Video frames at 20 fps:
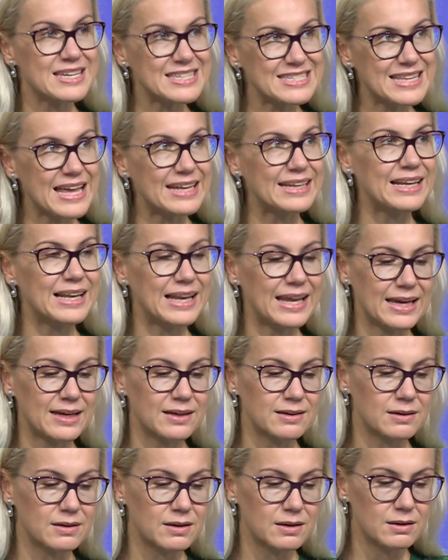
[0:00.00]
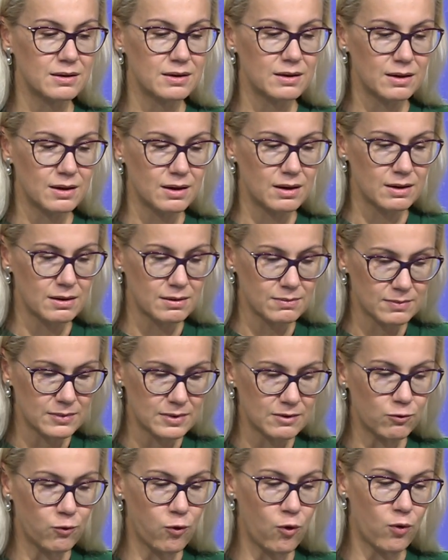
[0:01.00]
steadily
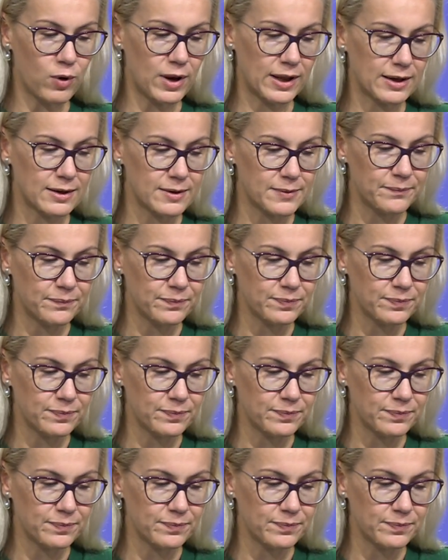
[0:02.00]
falling.